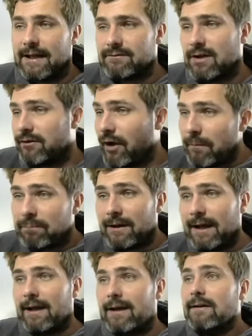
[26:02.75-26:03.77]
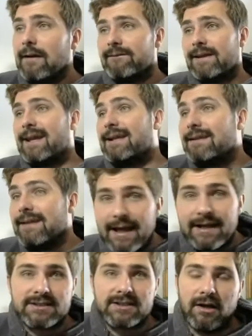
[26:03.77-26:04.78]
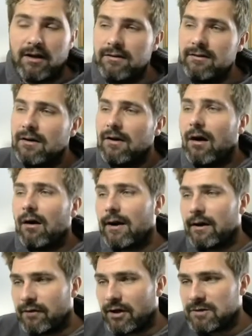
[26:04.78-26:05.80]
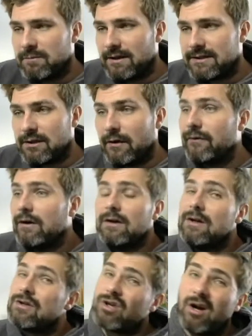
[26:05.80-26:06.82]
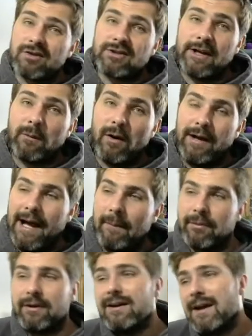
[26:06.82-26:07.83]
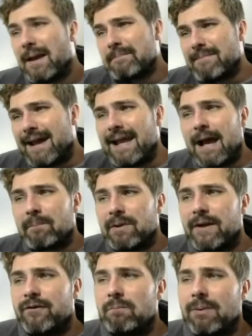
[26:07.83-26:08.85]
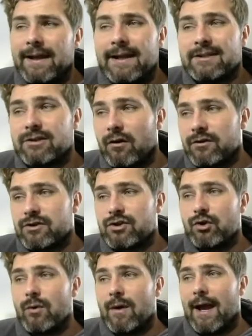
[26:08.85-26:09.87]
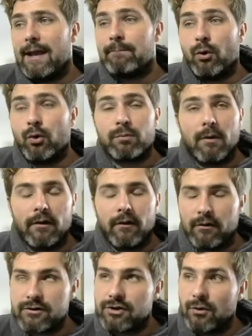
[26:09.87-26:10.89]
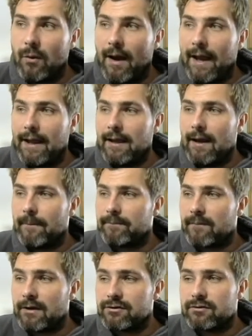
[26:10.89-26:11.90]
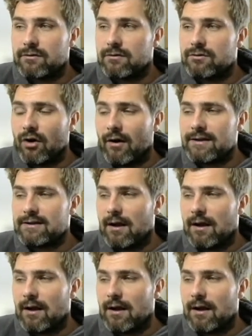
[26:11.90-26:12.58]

turn. Don't play it thinking next turn I'll get the rush ability off. Chances are that won't happen. It may happen if you play this onto a board, onto a giant